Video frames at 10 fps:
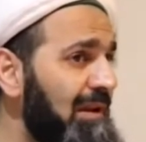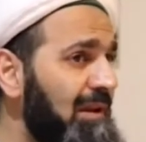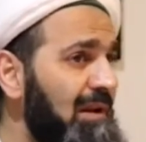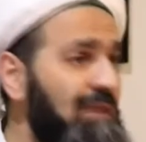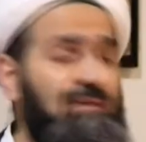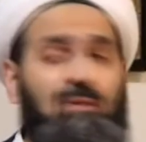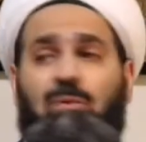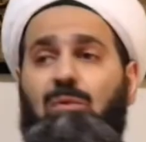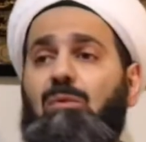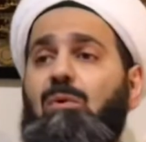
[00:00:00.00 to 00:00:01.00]
If
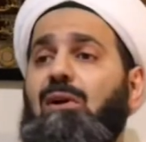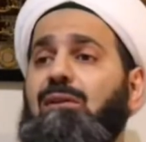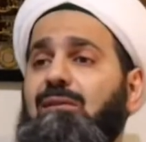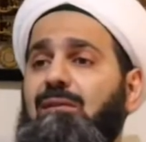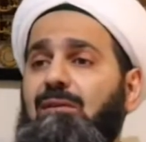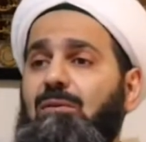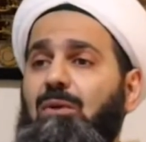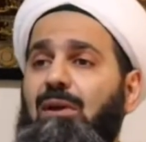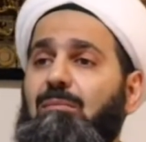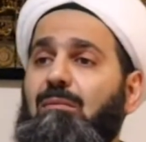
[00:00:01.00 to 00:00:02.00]
you want, you
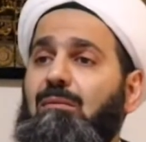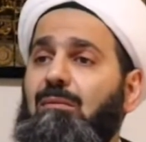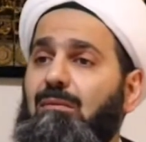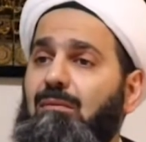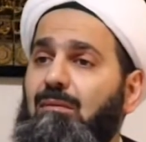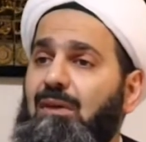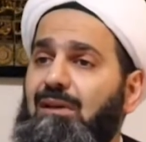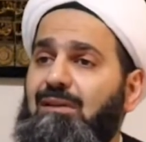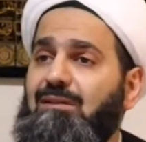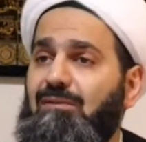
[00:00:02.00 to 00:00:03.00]
can make
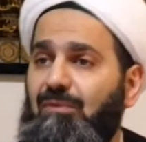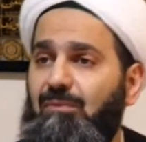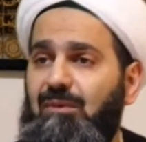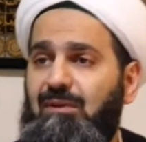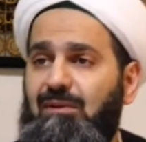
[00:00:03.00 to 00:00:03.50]
it easy for me.